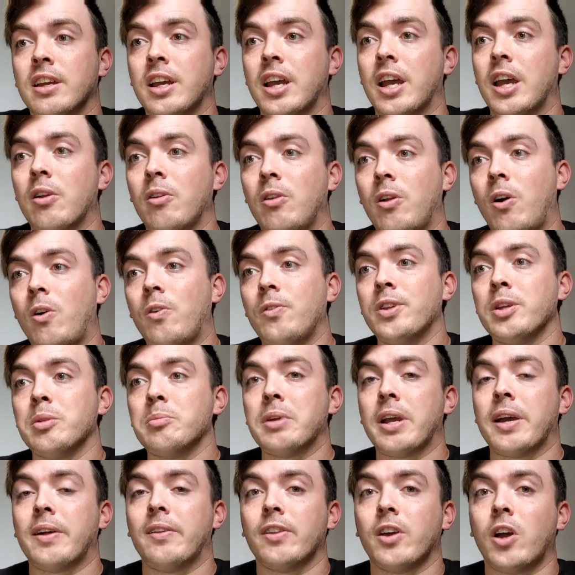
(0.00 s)
it will only be
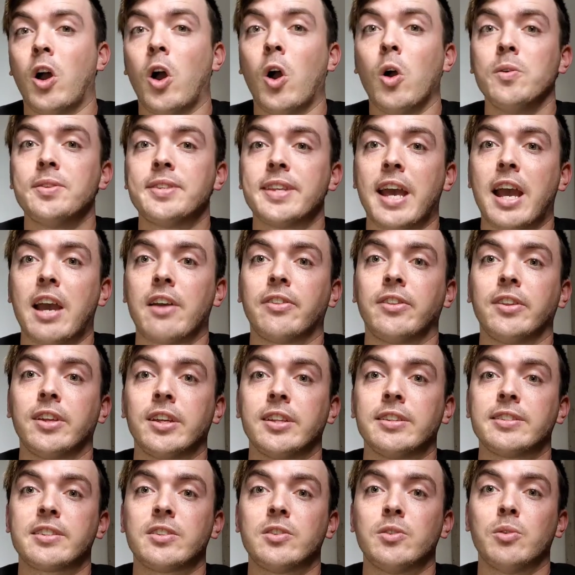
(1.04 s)
able to host
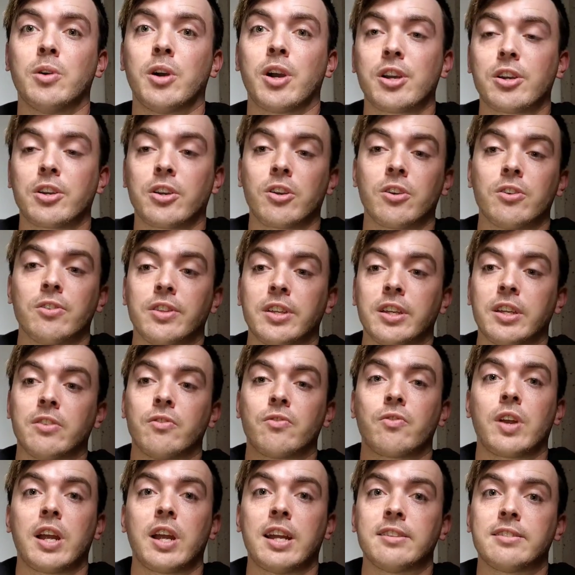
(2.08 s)
athletes who are currently in
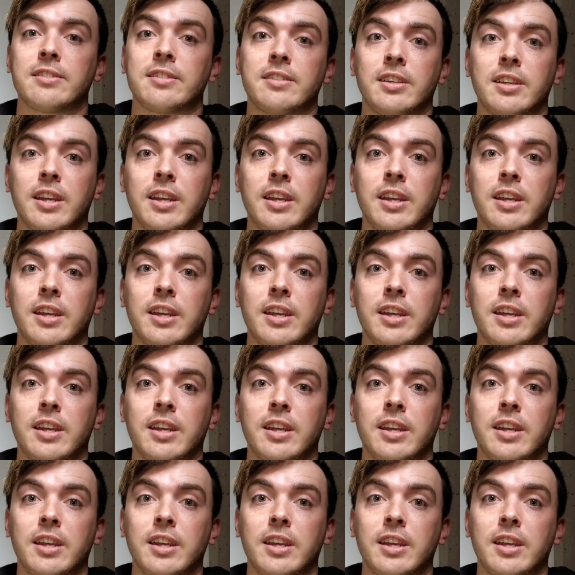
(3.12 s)
France,